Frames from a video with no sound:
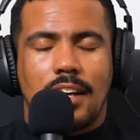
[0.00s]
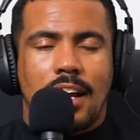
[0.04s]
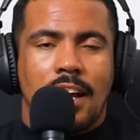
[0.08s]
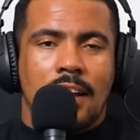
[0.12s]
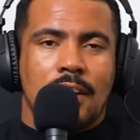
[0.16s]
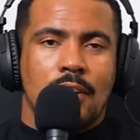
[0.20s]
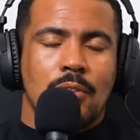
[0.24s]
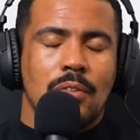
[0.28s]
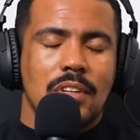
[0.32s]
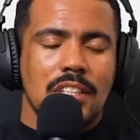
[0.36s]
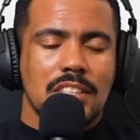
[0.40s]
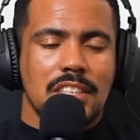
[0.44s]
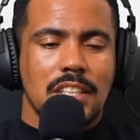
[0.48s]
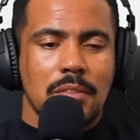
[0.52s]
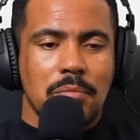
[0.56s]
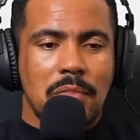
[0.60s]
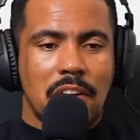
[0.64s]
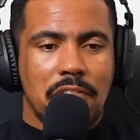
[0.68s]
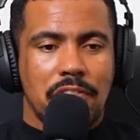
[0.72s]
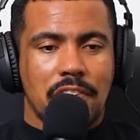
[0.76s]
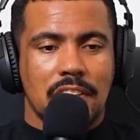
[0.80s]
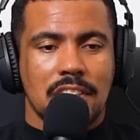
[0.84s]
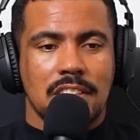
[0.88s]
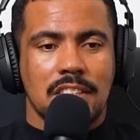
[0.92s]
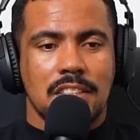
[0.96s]
I don't want to say my
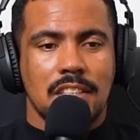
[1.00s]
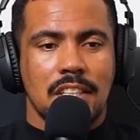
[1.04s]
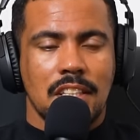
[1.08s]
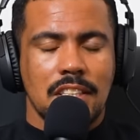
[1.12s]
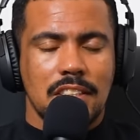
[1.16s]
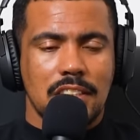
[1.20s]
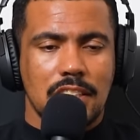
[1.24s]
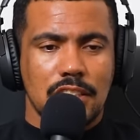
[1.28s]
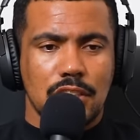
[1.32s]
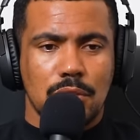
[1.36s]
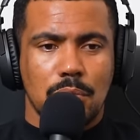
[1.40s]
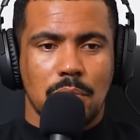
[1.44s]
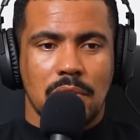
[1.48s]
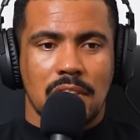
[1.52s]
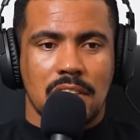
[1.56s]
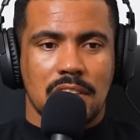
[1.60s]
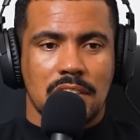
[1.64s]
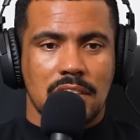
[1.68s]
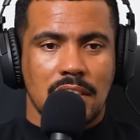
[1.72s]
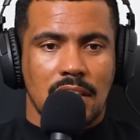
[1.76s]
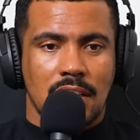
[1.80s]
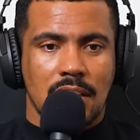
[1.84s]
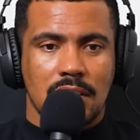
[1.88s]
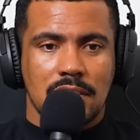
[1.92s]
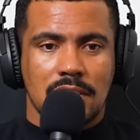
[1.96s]
frustrations with the
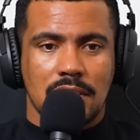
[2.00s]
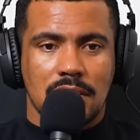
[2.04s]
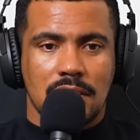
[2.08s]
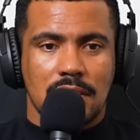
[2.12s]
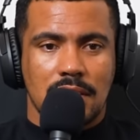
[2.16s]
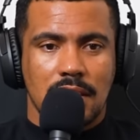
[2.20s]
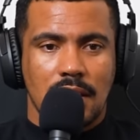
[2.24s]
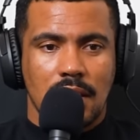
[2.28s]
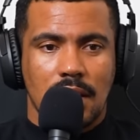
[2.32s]
Sharks is...